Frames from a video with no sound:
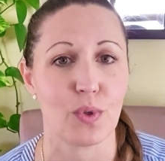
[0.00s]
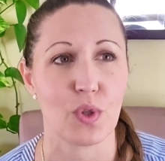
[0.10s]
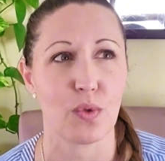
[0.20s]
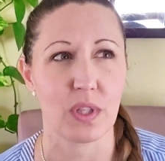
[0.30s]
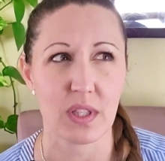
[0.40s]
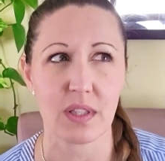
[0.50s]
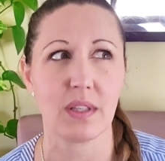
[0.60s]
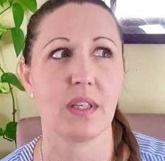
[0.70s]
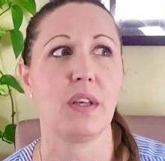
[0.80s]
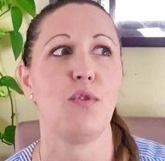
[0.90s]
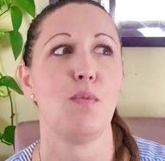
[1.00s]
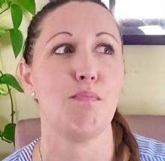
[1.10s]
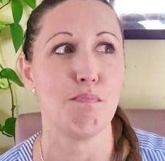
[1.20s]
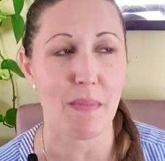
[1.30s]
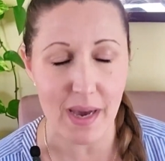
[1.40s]
So, this is going to give you
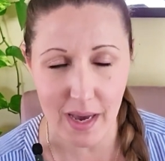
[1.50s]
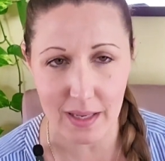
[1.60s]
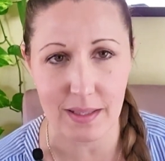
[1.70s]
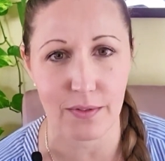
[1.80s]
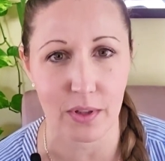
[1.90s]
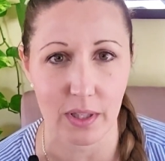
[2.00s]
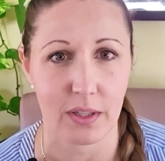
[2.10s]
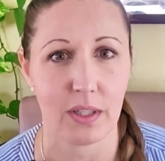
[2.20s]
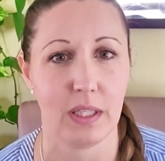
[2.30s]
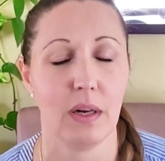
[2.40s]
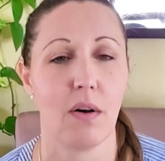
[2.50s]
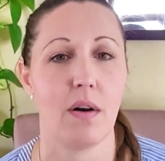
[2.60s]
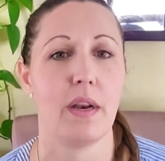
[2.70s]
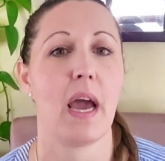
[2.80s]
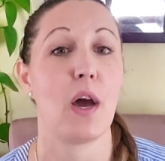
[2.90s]
massive clarity
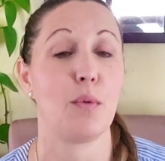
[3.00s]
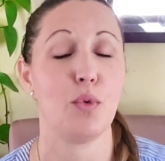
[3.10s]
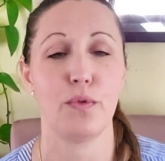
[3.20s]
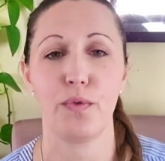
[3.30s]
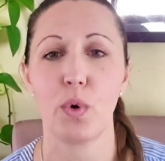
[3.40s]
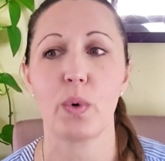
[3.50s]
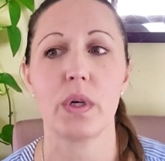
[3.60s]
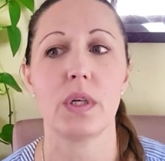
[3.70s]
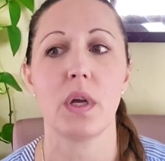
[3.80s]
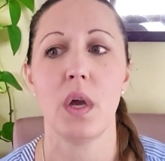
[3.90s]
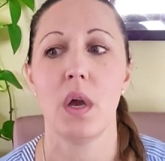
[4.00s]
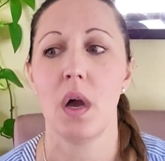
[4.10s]
on how to move forward,